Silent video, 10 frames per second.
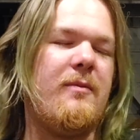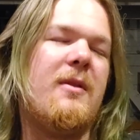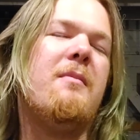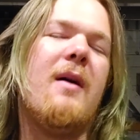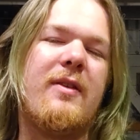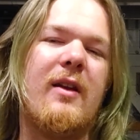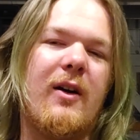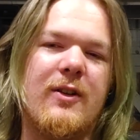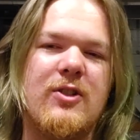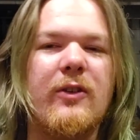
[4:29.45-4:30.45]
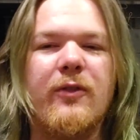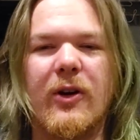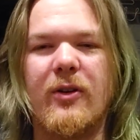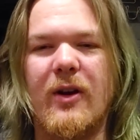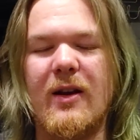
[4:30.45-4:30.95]
The methodology for
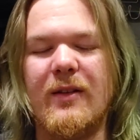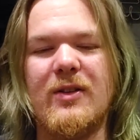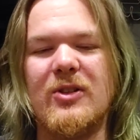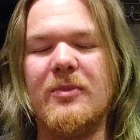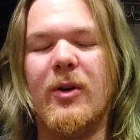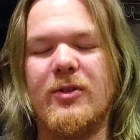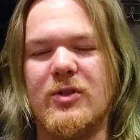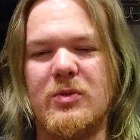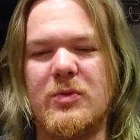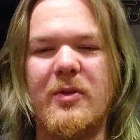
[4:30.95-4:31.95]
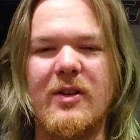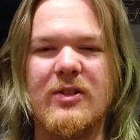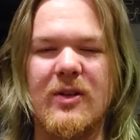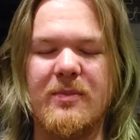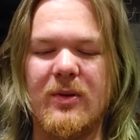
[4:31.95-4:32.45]
creating these impulses was pretty
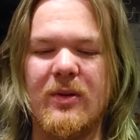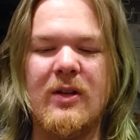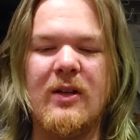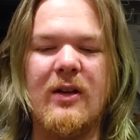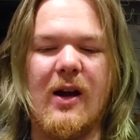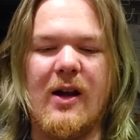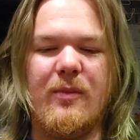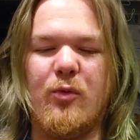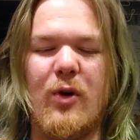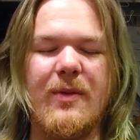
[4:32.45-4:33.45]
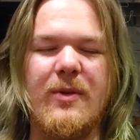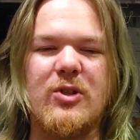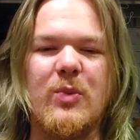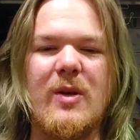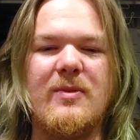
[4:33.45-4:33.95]
simple. I ran the sweep